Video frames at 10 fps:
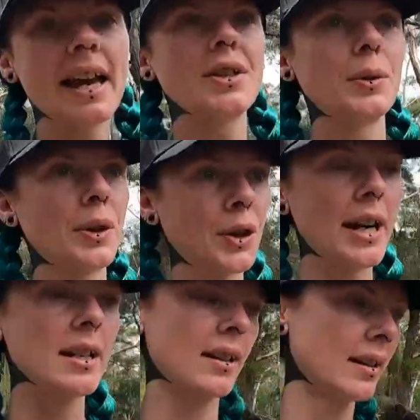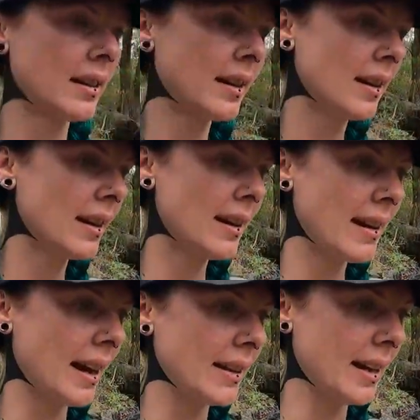down to a creek
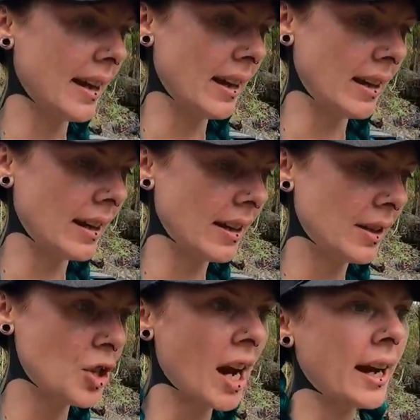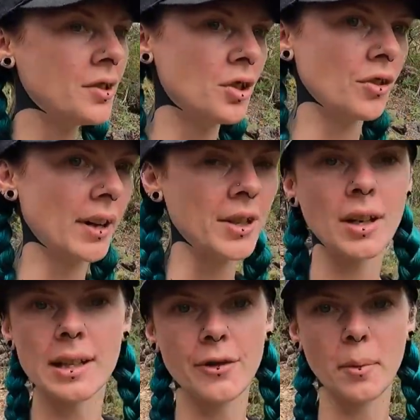and then change
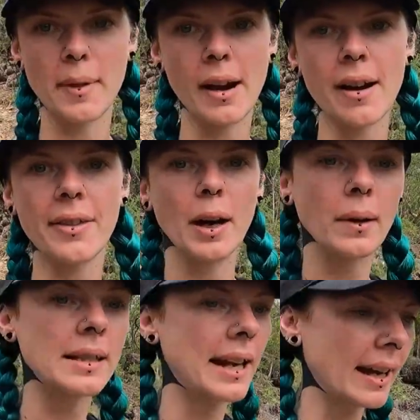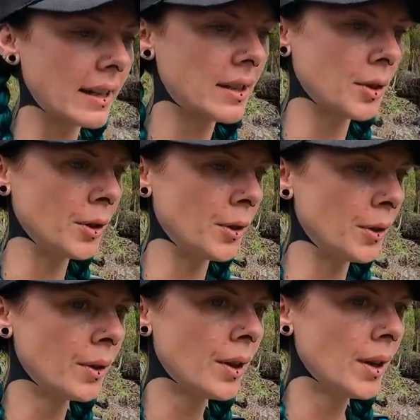directions from there, I think, once I get
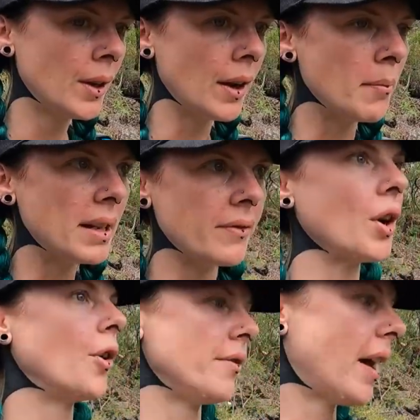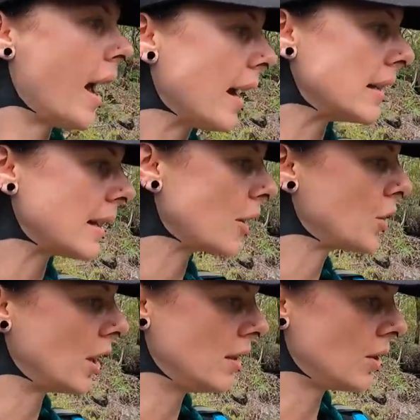to a bit of an overhang
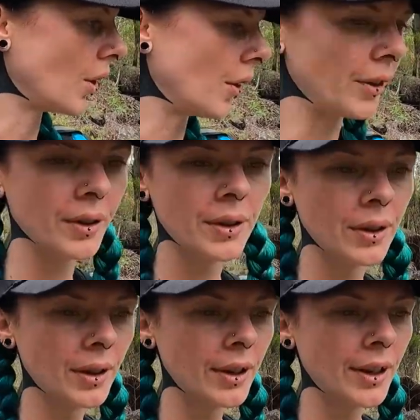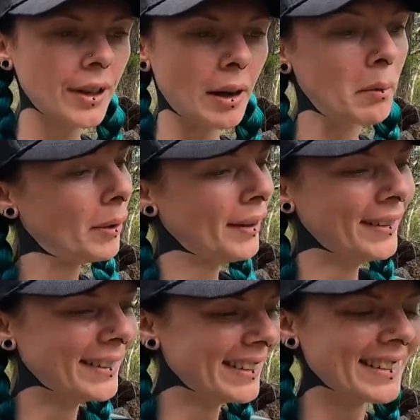section. So
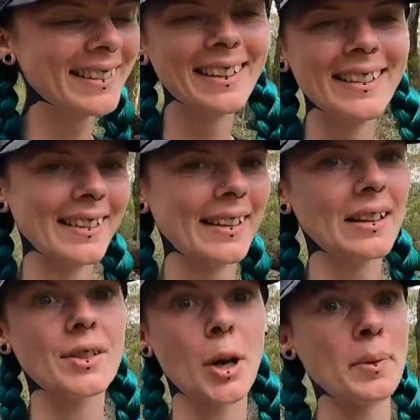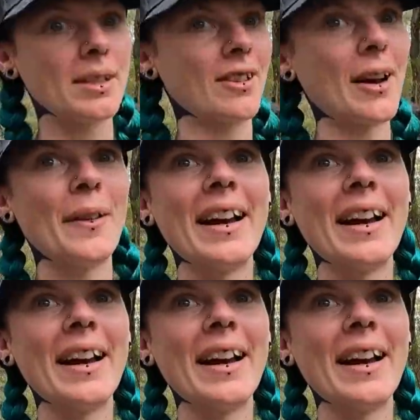let's hope it's the right